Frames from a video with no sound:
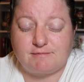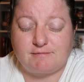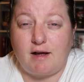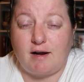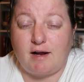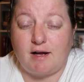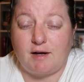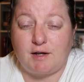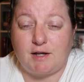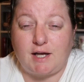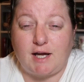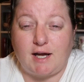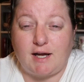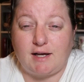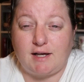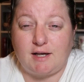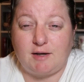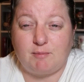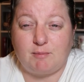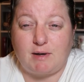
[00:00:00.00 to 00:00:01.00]
And I
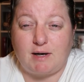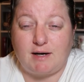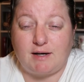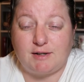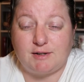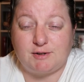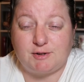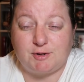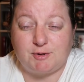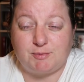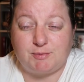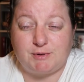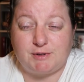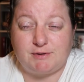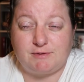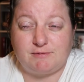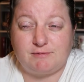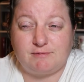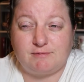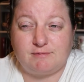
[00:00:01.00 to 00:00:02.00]
can't keep my eyes
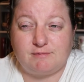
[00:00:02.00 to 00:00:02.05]
open.